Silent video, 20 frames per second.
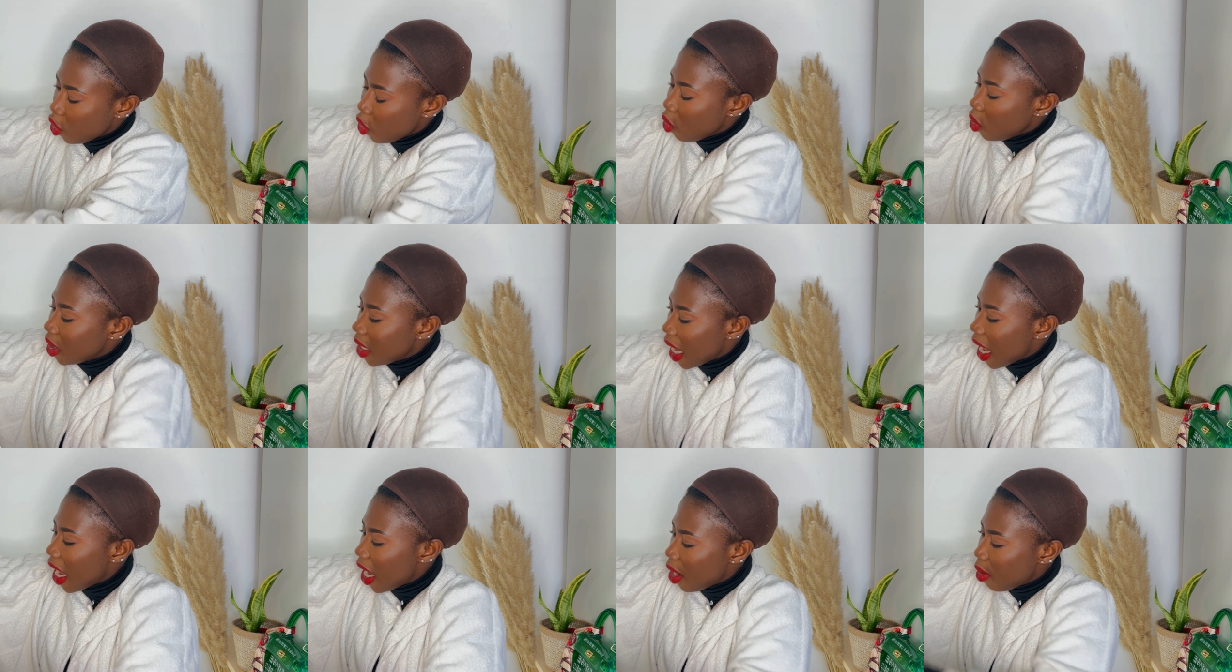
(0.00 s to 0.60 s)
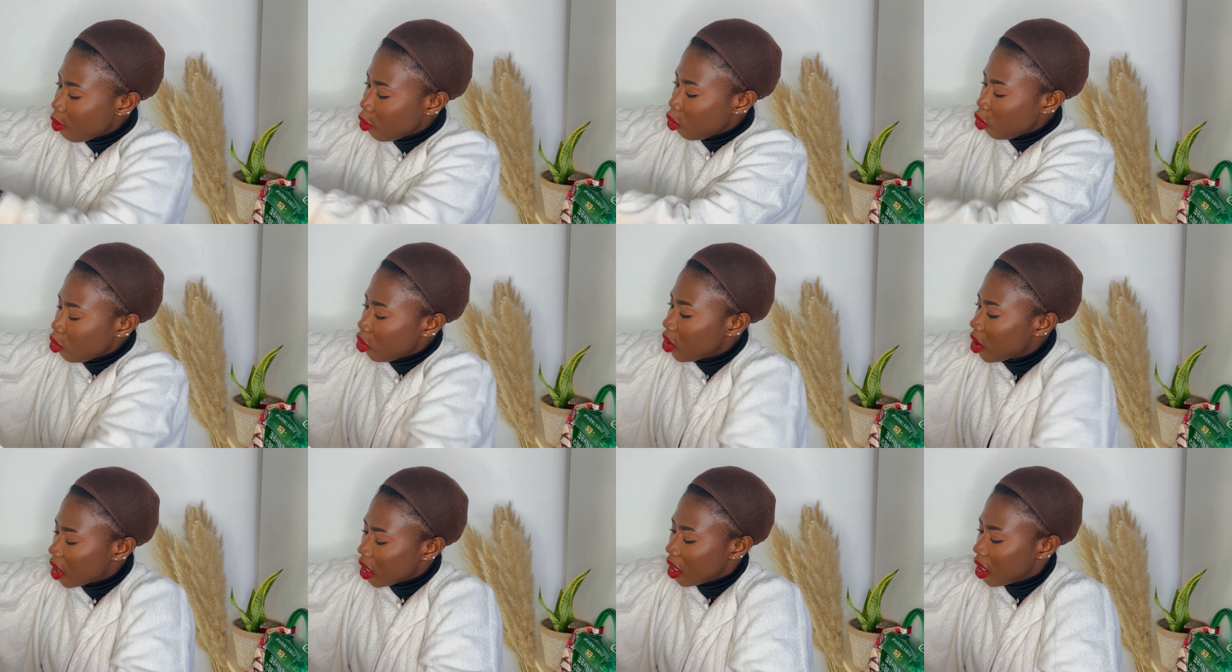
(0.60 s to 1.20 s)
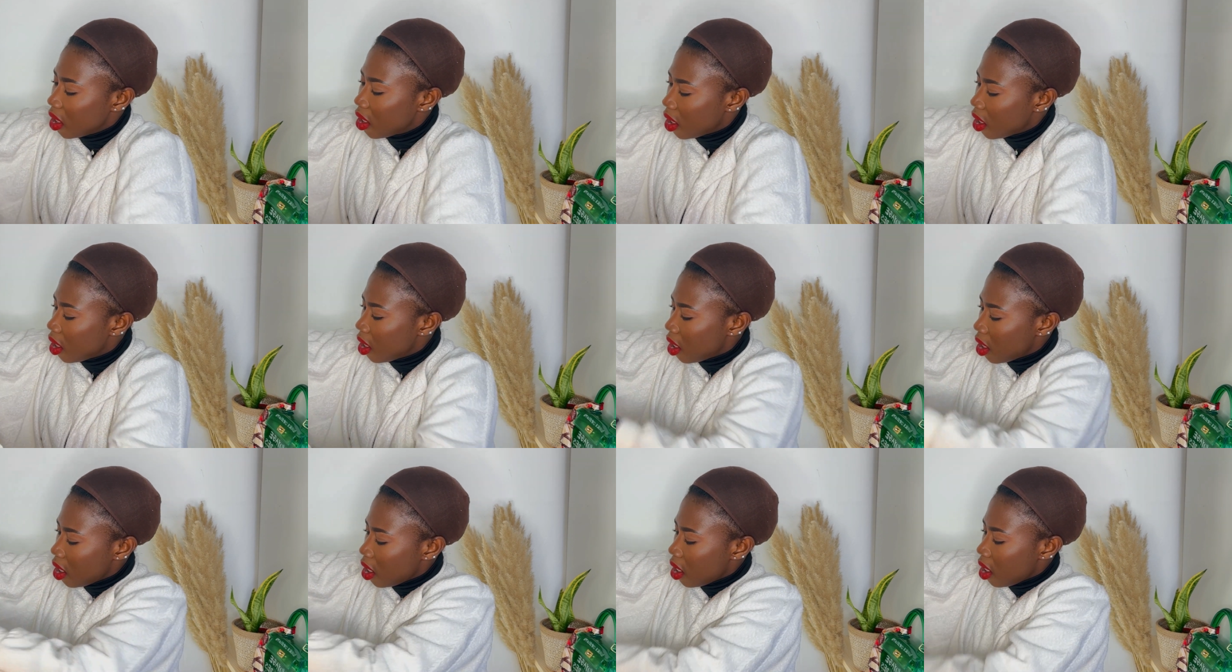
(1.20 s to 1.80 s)
use hair mousse,
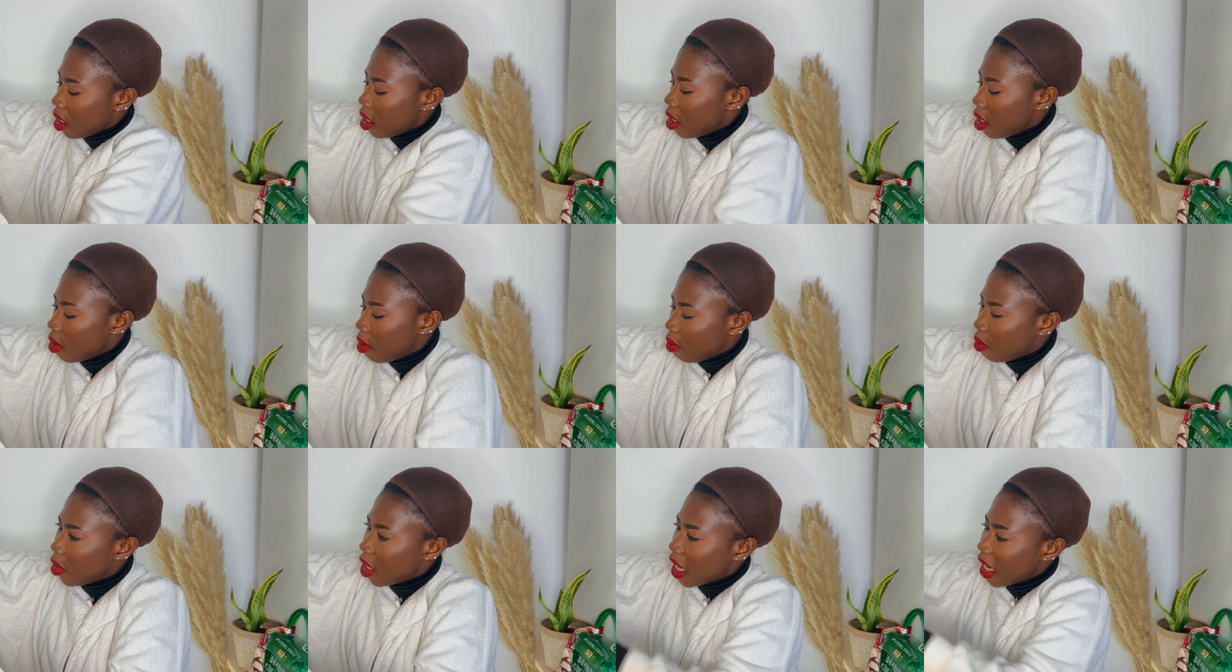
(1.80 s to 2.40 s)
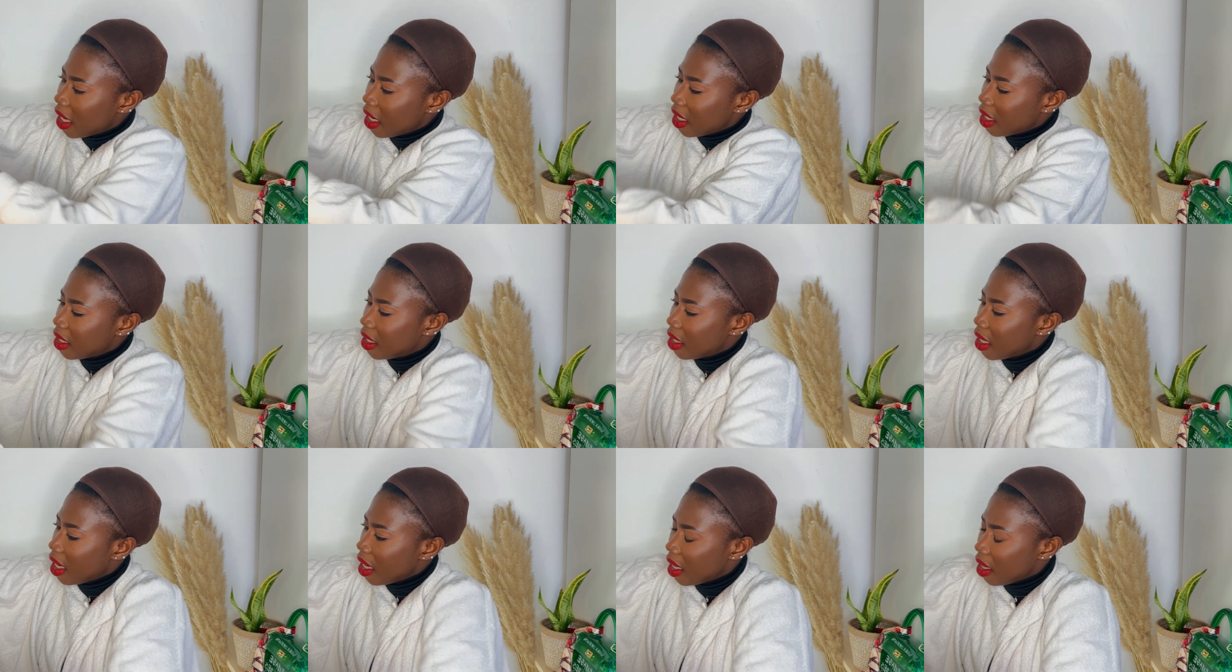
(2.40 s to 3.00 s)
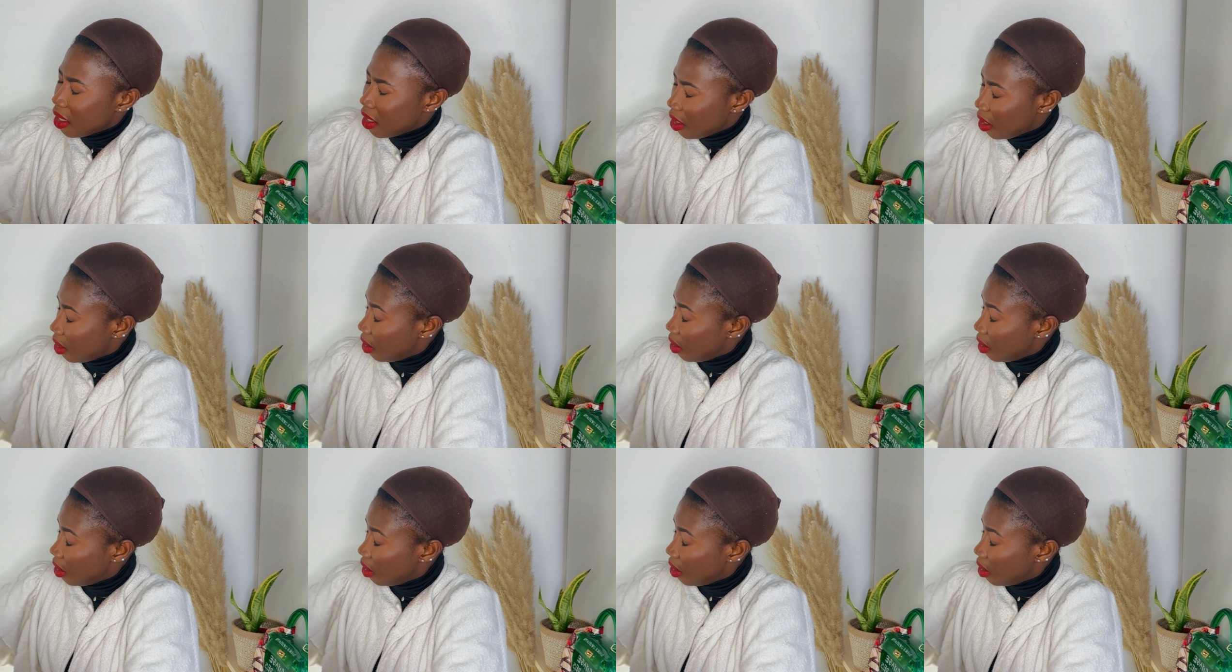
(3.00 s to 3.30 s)
but like I said,